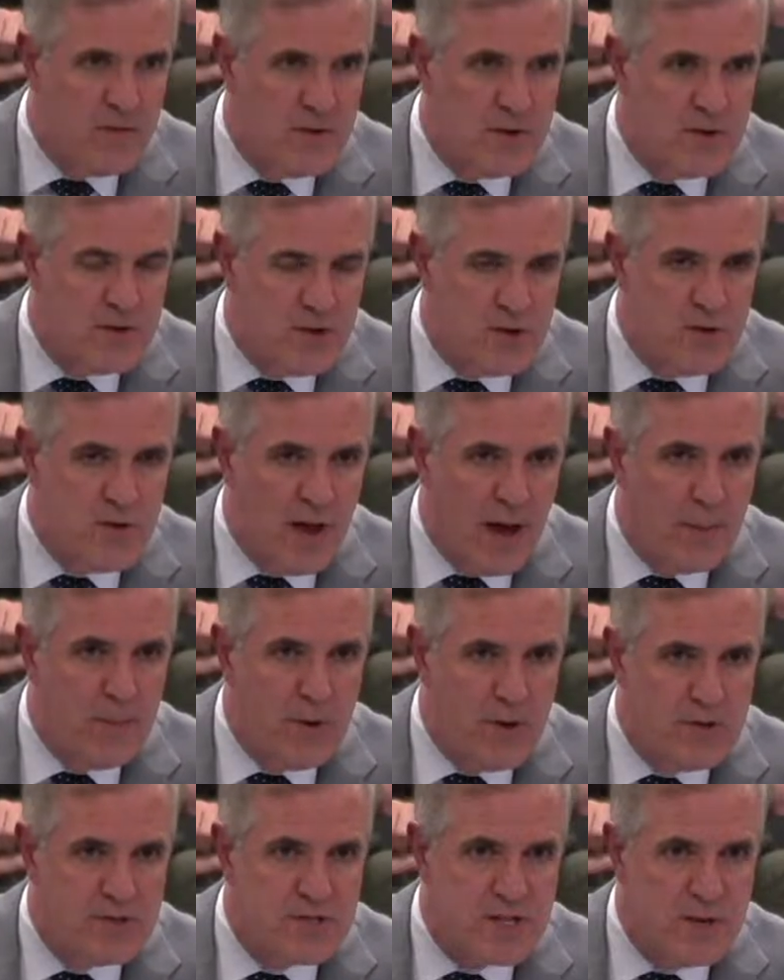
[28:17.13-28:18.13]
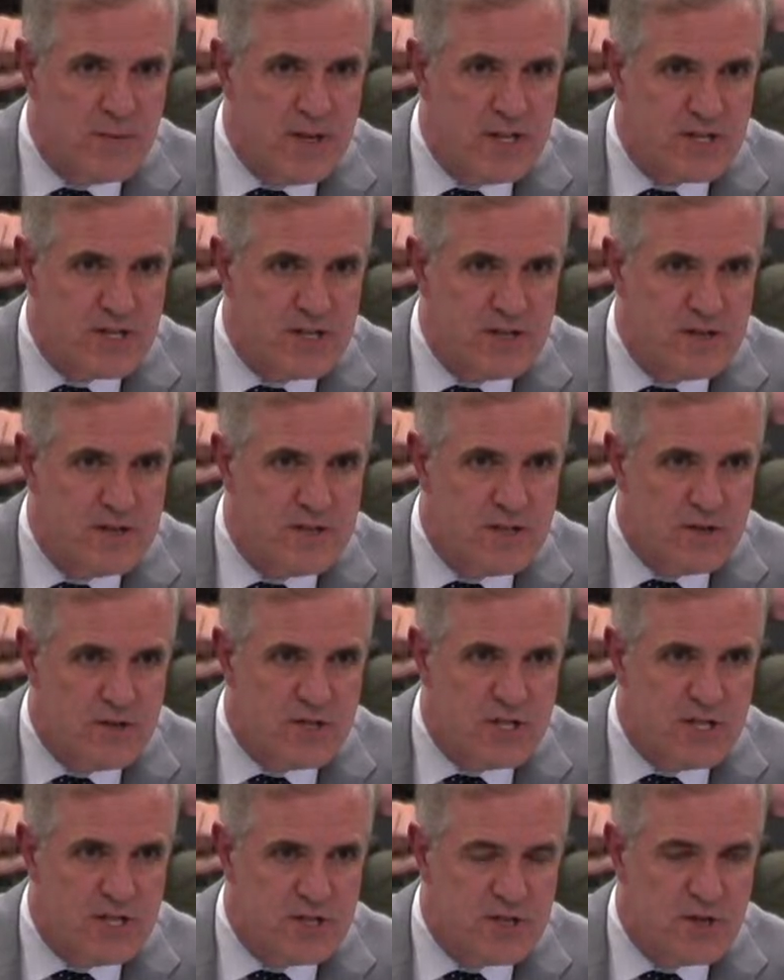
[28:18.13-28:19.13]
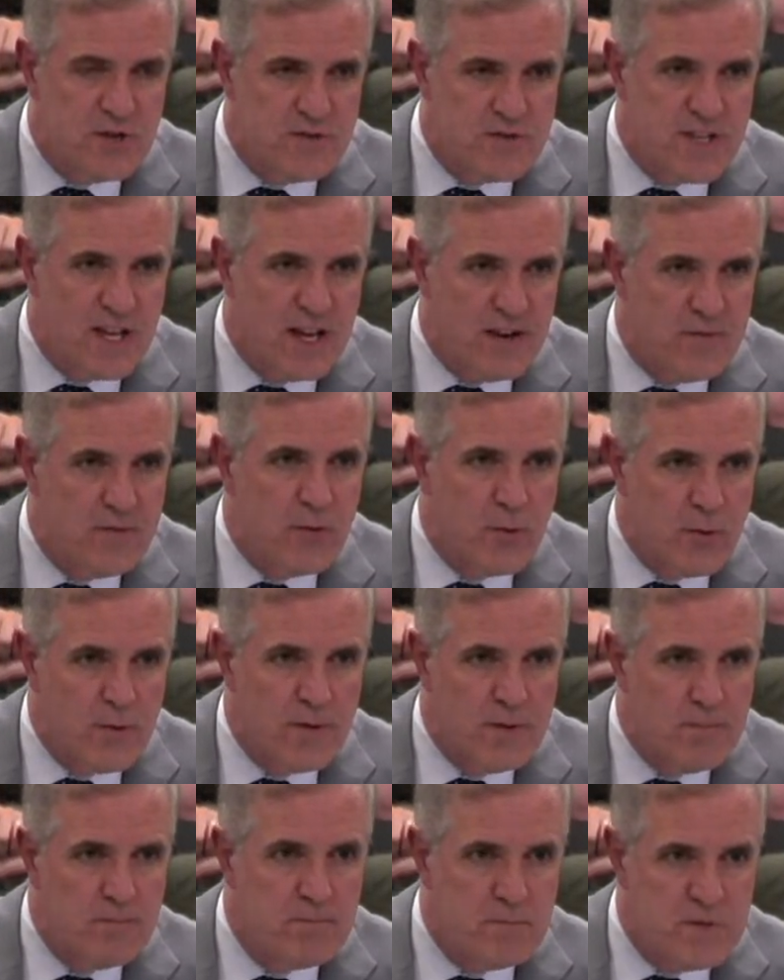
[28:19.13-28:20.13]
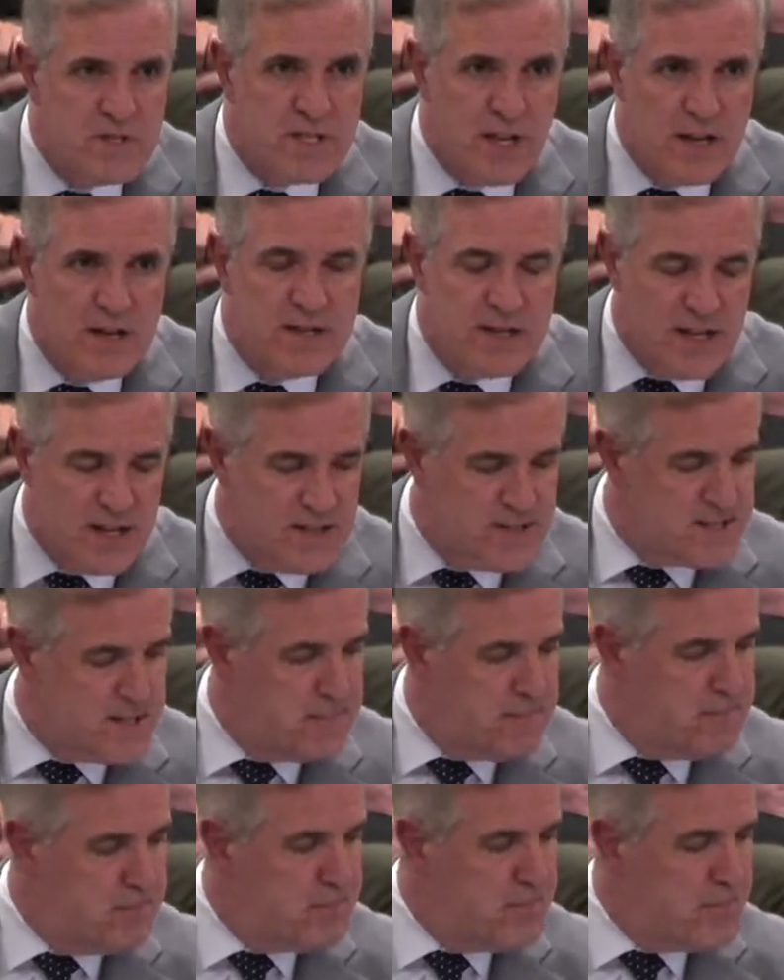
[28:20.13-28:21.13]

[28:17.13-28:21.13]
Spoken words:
the governor to that post commission. So she serves that for the state of Tennessee.